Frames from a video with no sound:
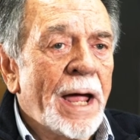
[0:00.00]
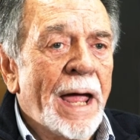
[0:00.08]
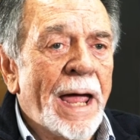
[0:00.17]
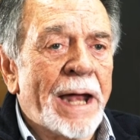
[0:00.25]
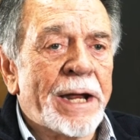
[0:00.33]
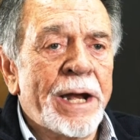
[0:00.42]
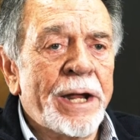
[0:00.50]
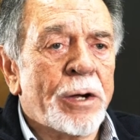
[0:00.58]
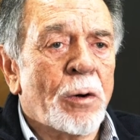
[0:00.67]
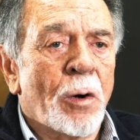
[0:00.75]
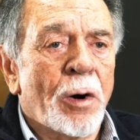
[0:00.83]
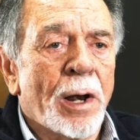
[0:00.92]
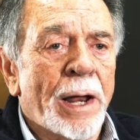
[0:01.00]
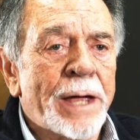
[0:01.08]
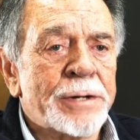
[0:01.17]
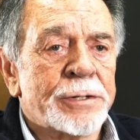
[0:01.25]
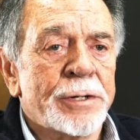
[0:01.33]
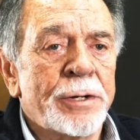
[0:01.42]
had any
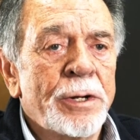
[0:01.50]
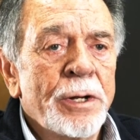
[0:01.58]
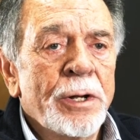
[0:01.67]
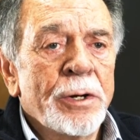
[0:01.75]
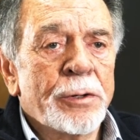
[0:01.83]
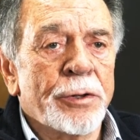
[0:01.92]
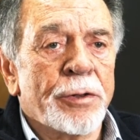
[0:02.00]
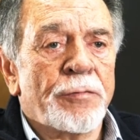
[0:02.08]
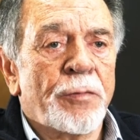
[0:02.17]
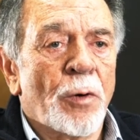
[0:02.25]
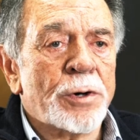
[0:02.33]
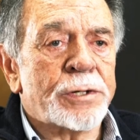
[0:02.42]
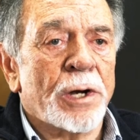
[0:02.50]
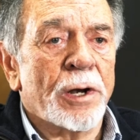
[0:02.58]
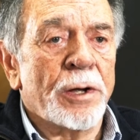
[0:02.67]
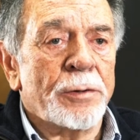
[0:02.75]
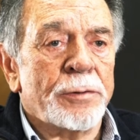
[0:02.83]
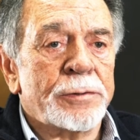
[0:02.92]
correlation to the four
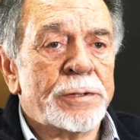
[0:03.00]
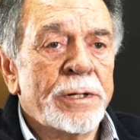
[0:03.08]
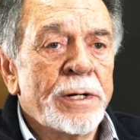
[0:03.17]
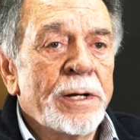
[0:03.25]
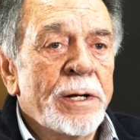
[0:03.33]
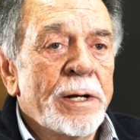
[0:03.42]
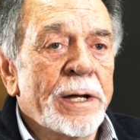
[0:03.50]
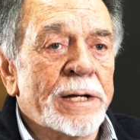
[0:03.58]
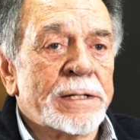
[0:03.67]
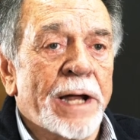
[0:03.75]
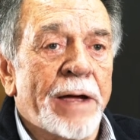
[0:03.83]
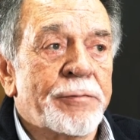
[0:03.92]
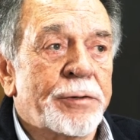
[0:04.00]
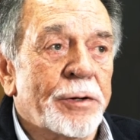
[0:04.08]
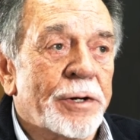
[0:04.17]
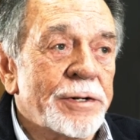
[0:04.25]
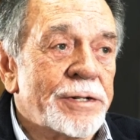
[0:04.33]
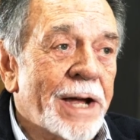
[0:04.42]
saloons is left to
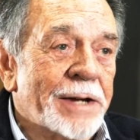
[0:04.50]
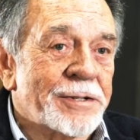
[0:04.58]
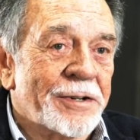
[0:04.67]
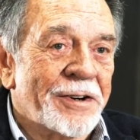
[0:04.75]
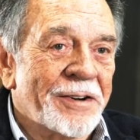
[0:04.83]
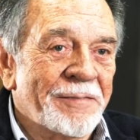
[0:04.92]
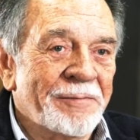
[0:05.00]
conjecture.